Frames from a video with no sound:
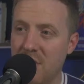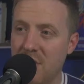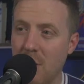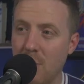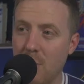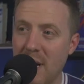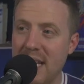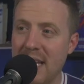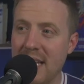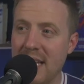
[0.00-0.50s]

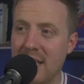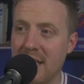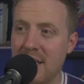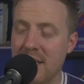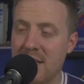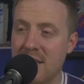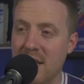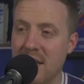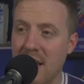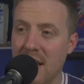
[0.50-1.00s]
when
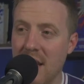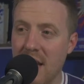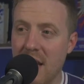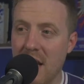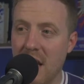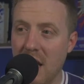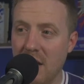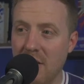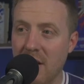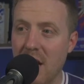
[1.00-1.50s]
England
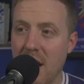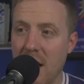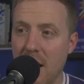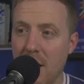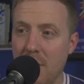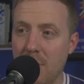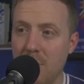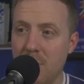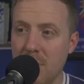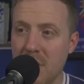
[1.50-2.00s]
are at
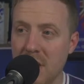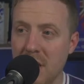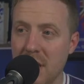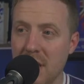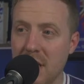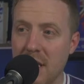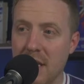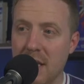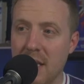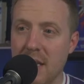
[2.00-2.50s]
home
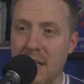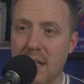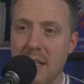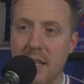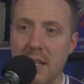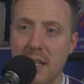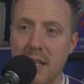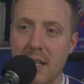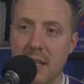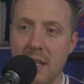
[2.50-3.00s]

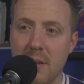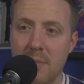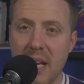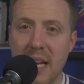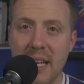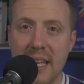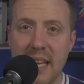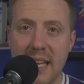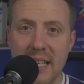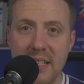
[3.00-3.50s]

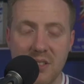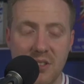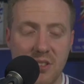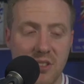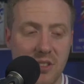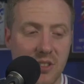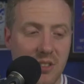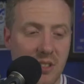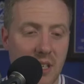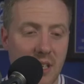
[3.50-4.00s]

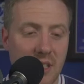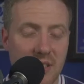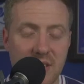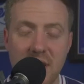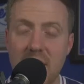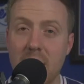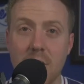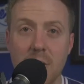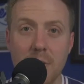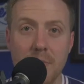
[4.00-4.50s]
against
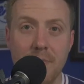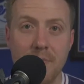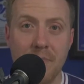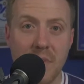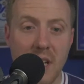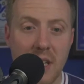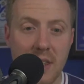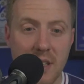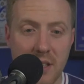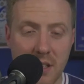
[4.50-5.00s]
Senegal
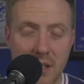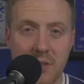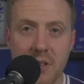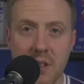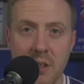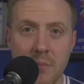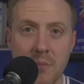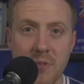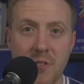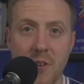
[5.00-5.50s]
at the
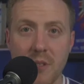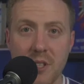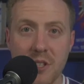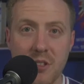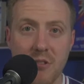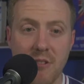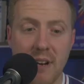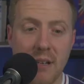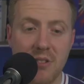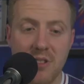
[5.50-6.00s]
Nottingham Forest
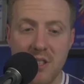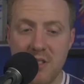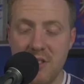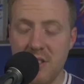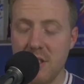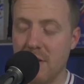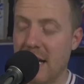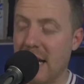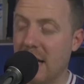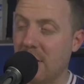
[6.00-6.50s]
ground,
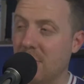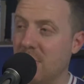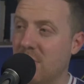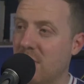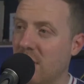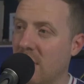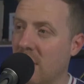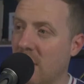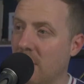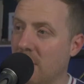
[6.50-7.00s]
City ground.
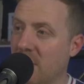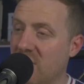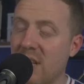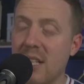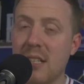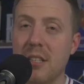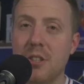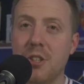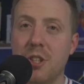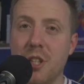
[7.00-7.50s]
It's
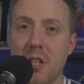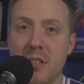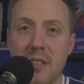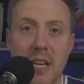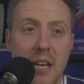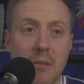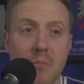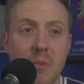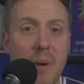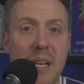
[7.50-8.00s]
England Shirt
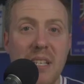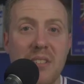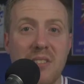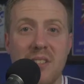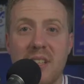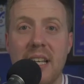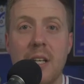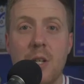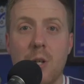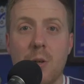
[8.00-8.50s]
Day, and we're
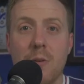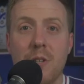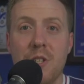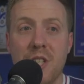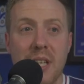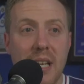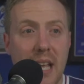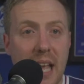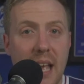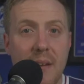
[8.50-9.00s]
basically
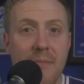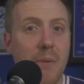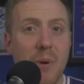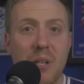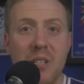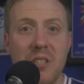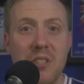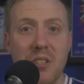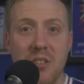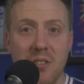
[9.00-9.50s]
encouraging
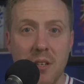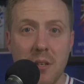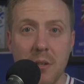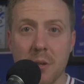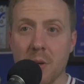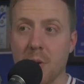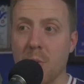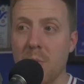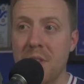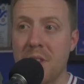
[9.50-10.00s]
everybody to turn
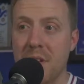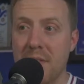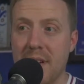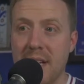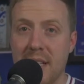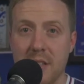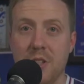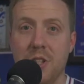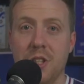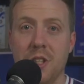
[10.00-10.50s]
up with their
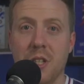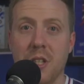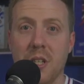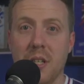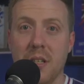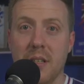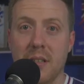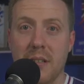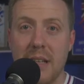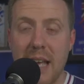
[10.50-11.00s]
England
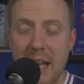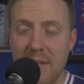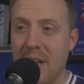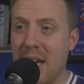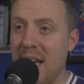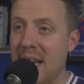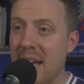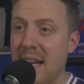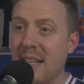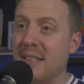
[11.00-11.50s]
shirt. And
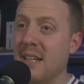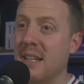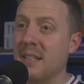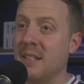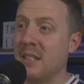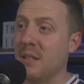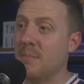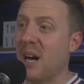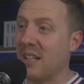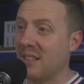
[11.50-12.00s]

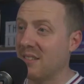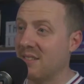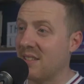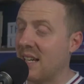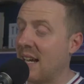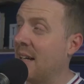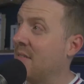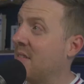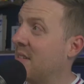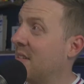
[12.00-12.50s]
that might
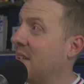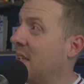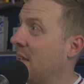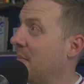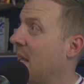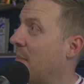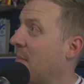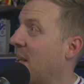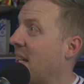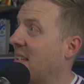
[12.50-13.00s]

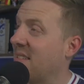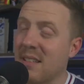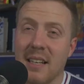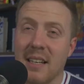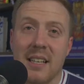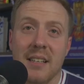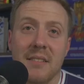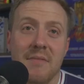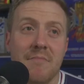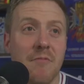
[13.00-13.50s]
sound
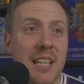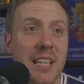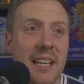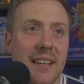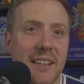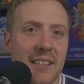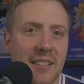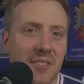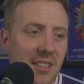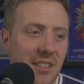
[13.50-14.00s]
like a
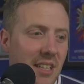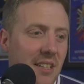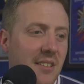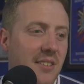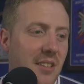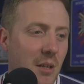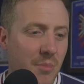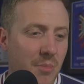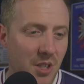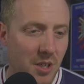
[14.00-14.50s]
ridiculous thing in
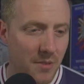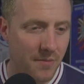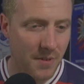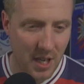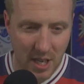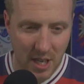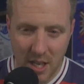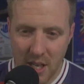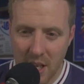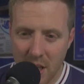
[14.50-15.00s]
terms of,
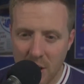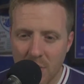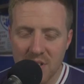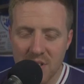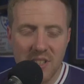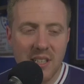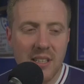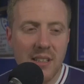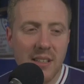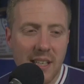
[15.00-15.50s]
well,
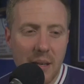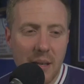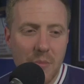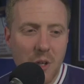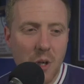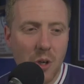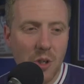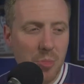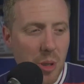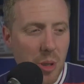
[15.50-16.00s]
it's an England game, of
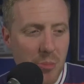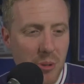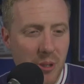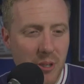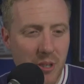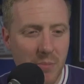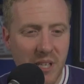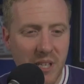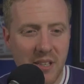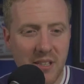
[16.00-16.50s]
course people are
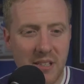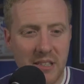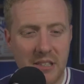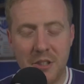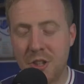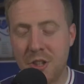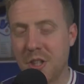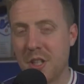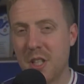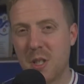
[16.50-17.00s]
going to be in
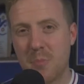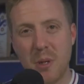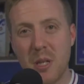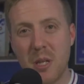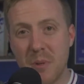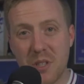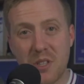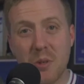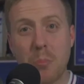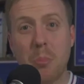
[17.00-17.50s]
England shirts, but
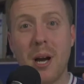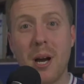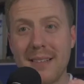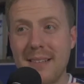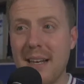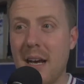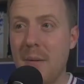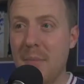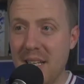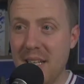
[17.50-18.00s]
you'll be surprised
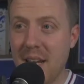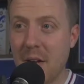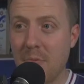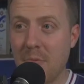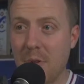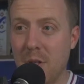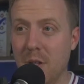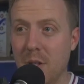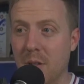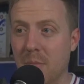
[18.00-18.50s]
how many
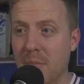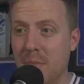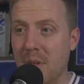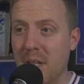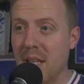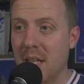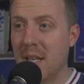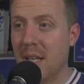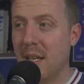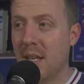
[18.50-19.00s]
don't come.
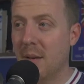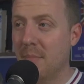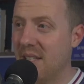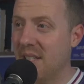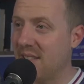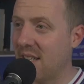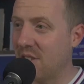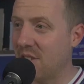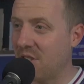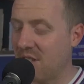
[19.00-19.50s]
But
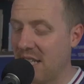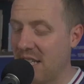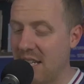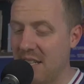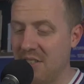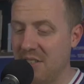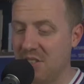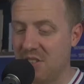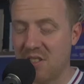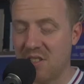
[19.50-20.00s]

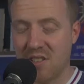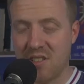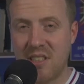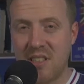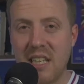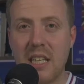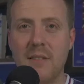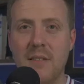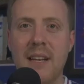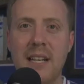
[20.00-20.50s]
essentially, is
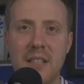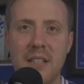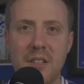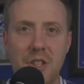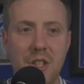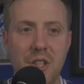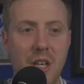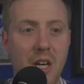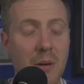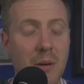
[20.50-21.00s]
stick your England
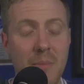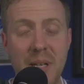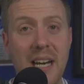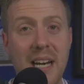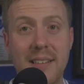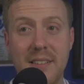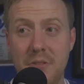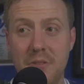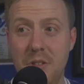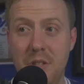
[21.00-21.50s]
shirt. I mean,
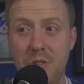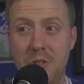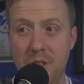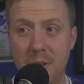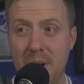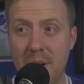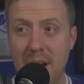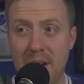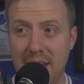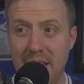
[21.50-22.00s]
I don't usually
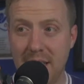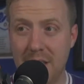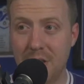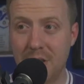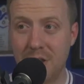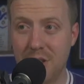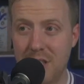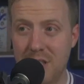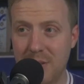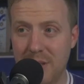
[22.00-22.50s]
wear an England
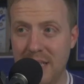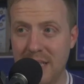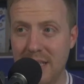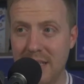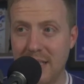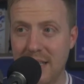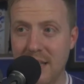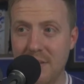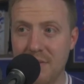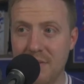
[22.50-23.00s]
shirt to an
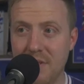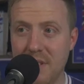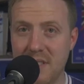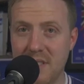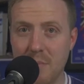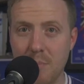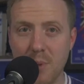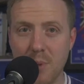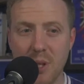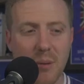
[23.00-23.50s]
England game, for
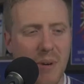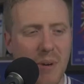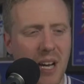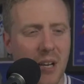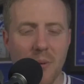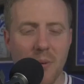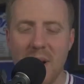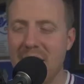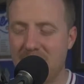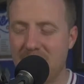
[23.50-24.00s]
example. I might
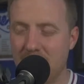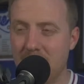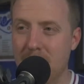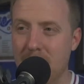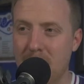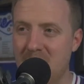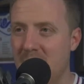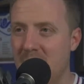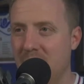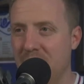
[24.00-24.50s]
wear some
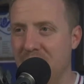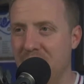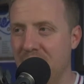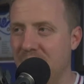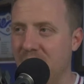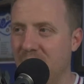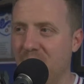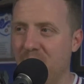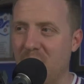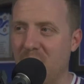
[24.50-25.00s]
merch and
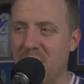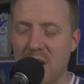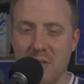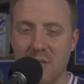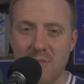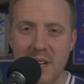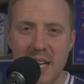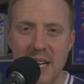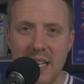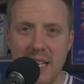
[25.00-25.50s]
stuff, but
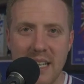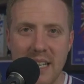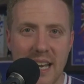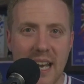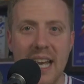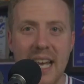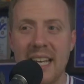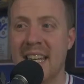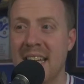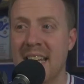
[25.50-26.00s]
not really
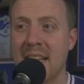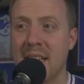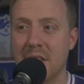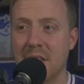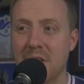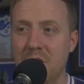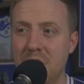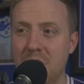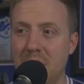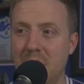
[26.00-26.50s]
an
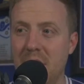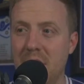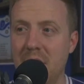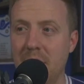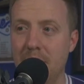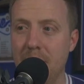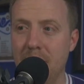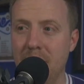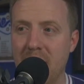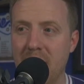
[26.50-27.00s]
England shirt.
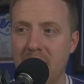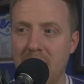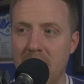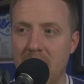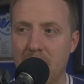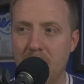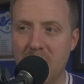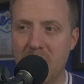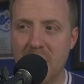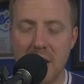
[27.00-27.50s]

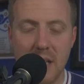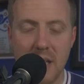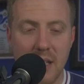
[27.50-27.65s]
But